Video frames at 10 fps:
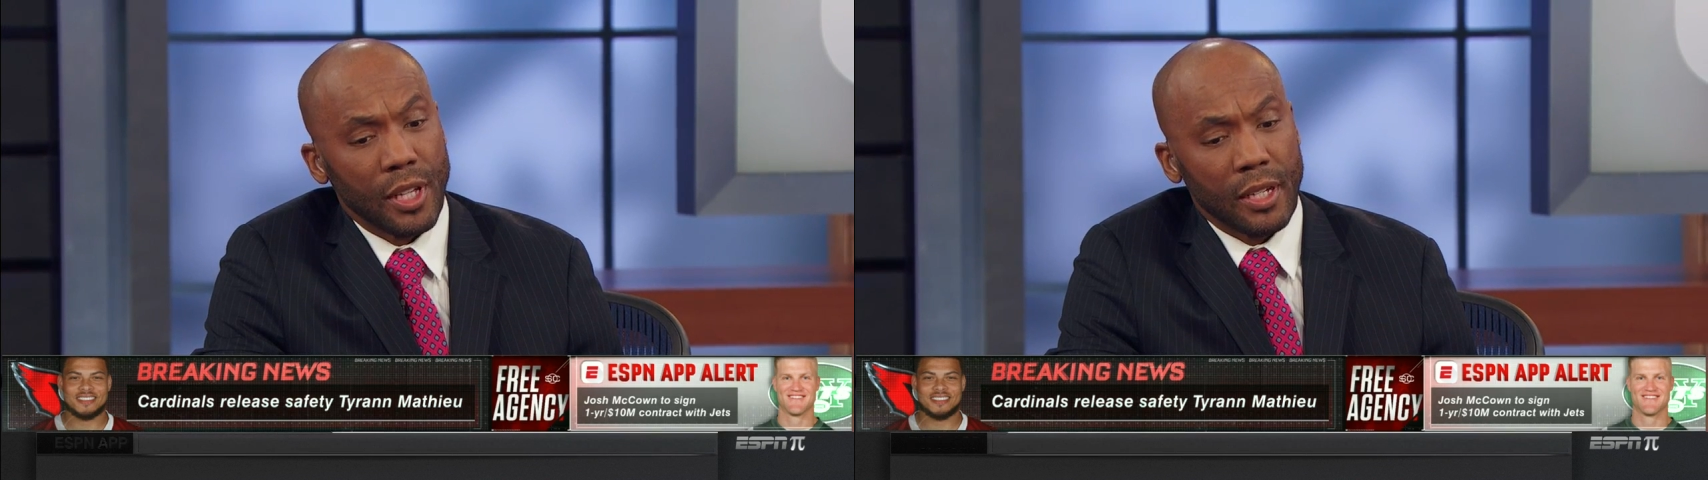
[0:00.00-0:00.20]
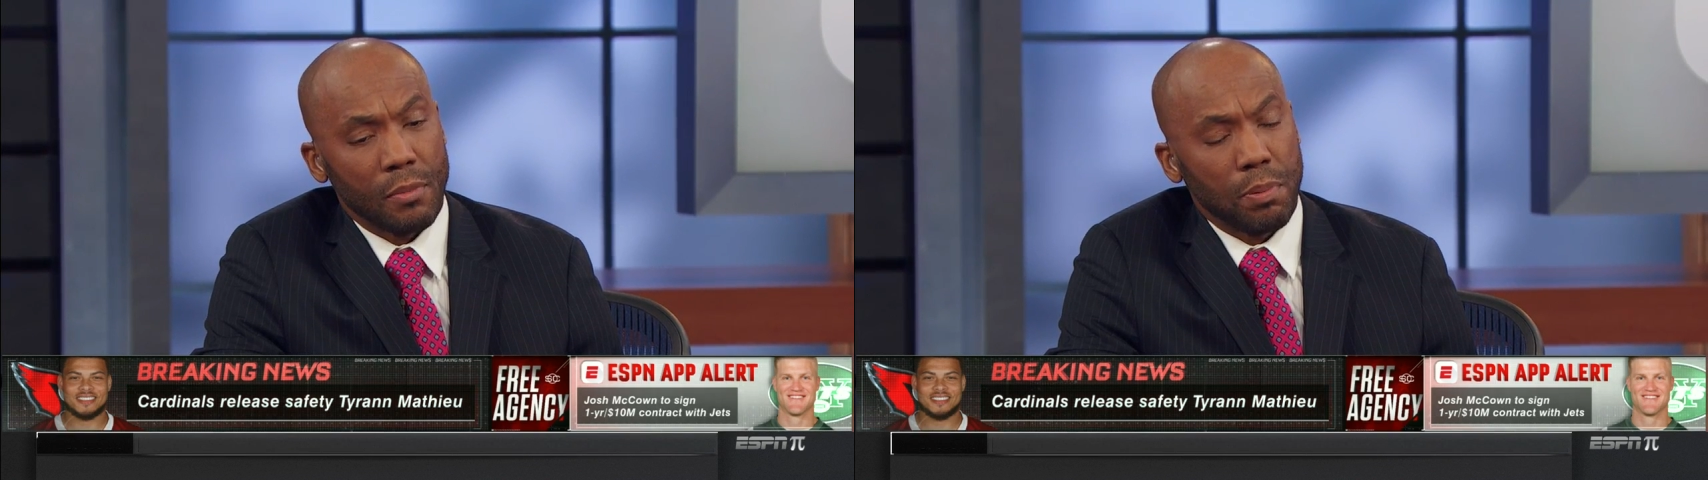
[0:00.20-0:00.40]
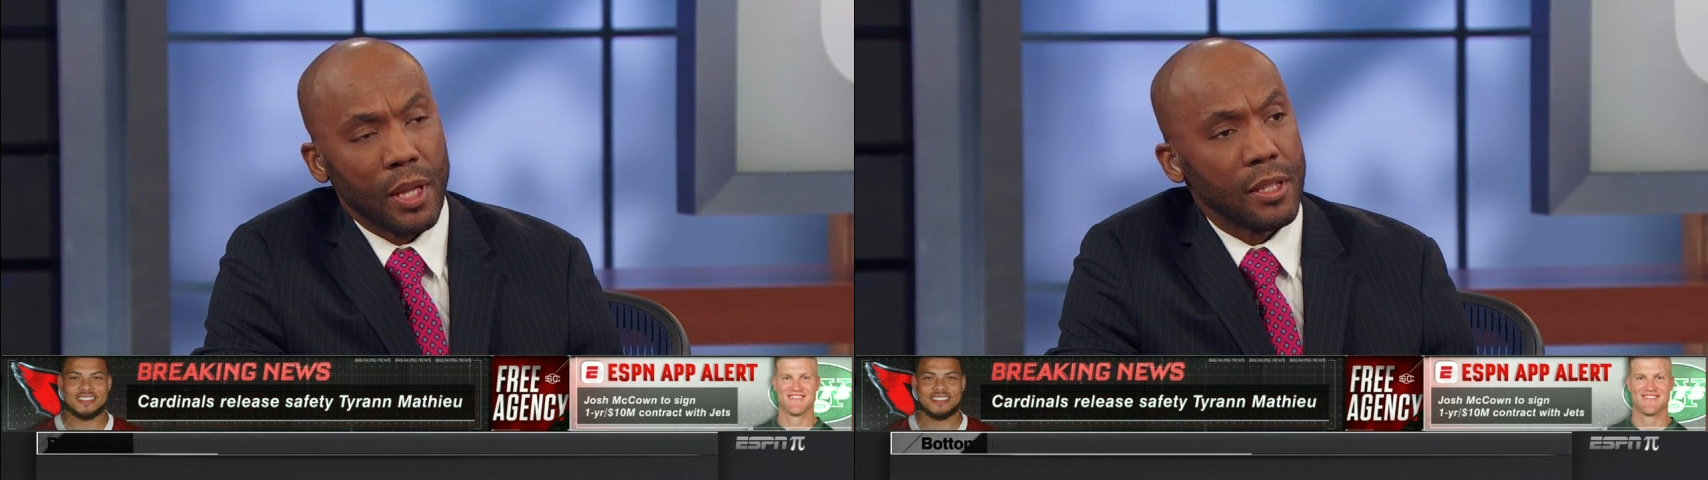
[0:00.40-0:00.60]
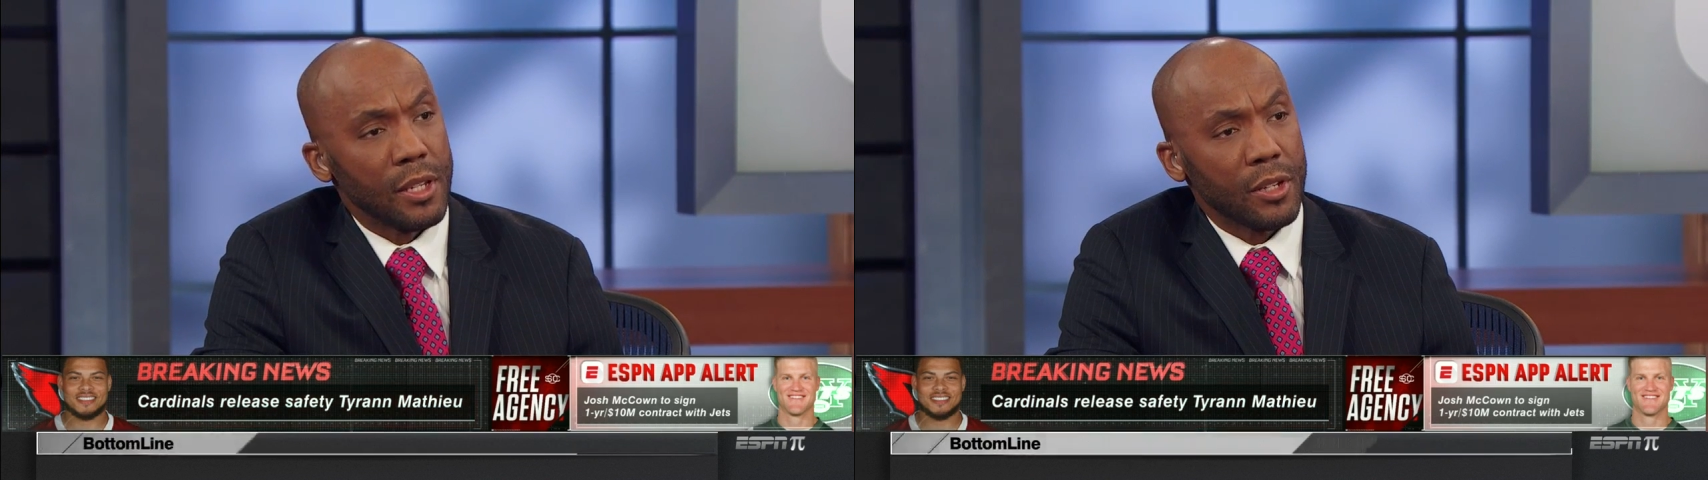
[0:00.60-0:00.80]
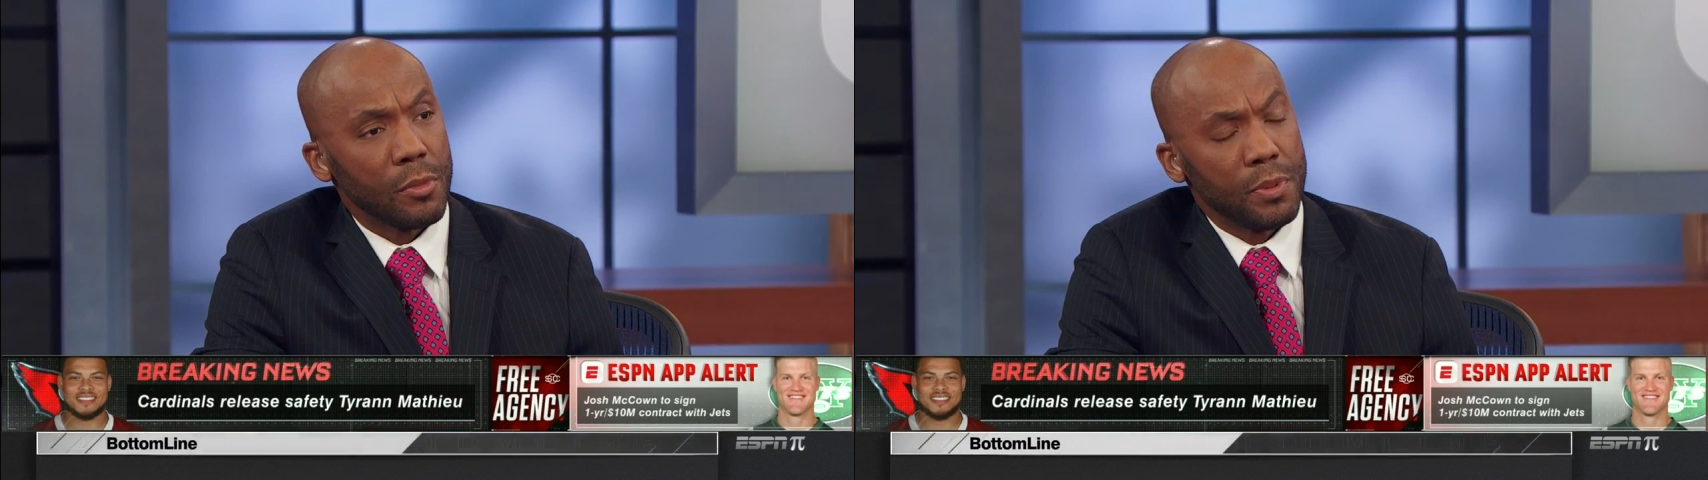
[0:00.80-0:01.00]
that could play the
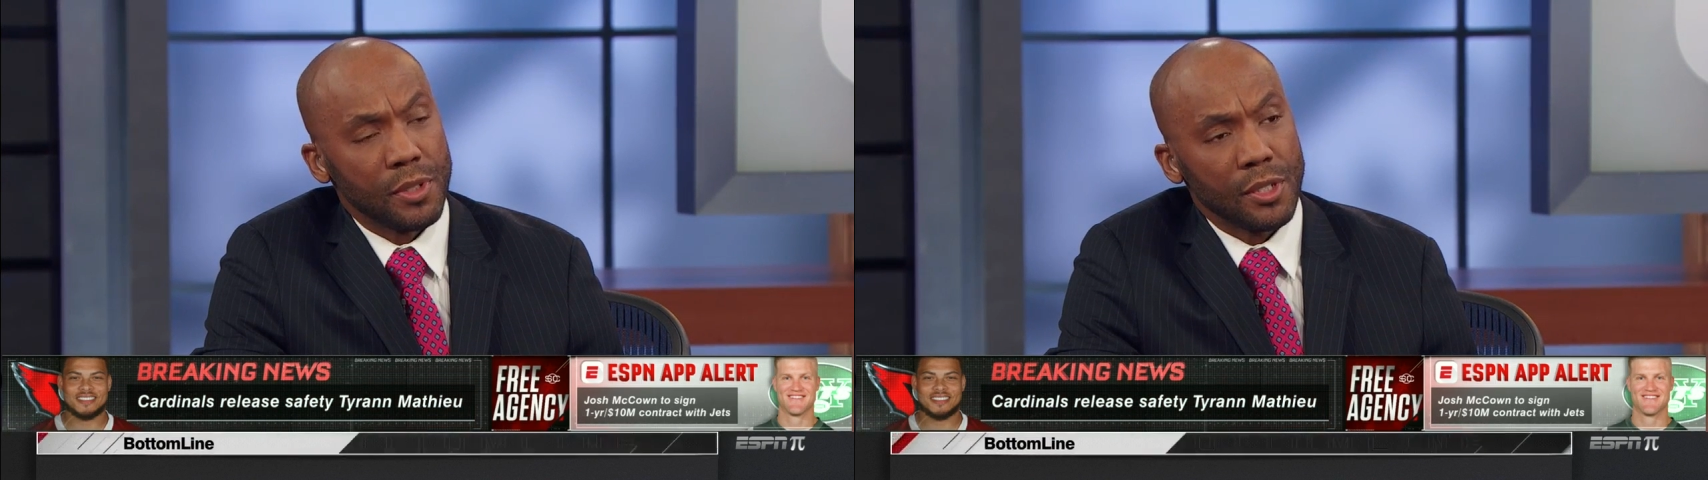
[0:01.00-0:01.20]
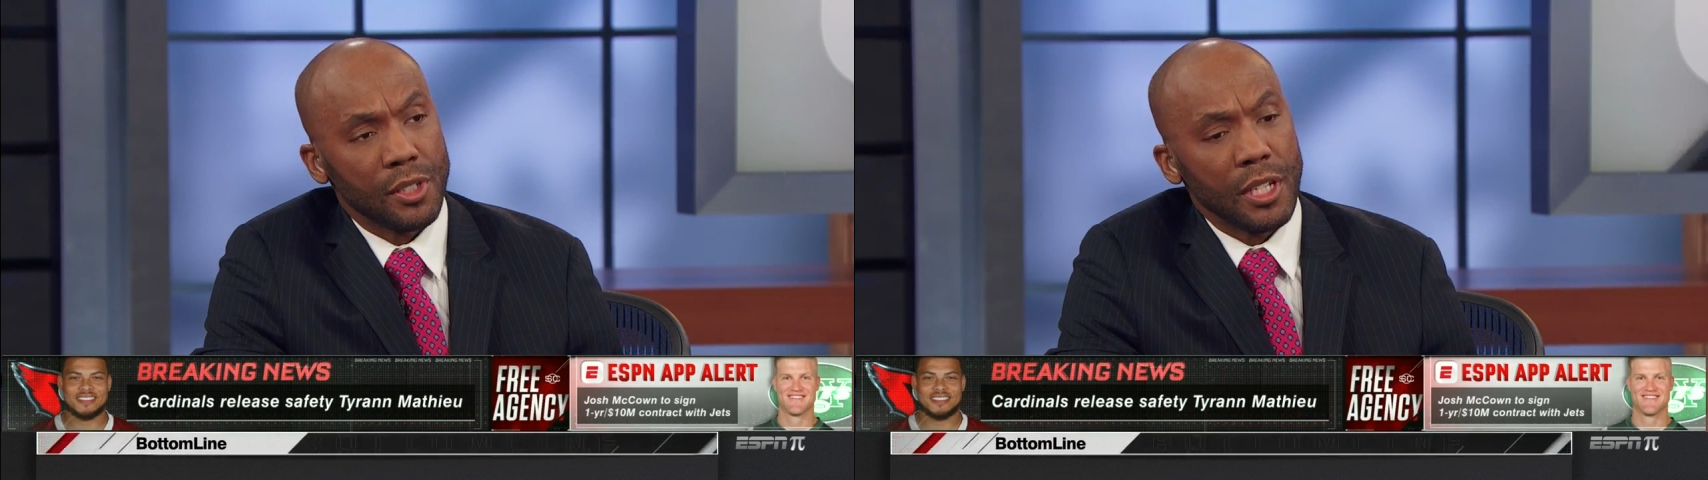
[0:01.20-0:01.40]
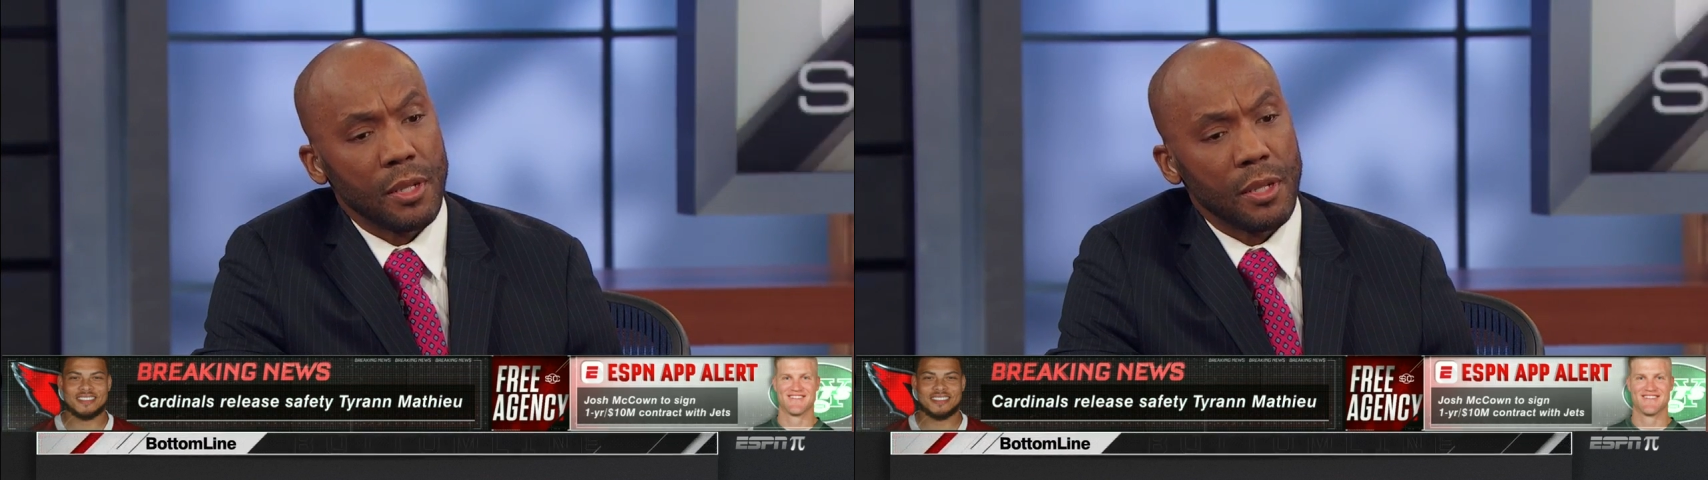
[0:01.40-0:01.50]
nickel position.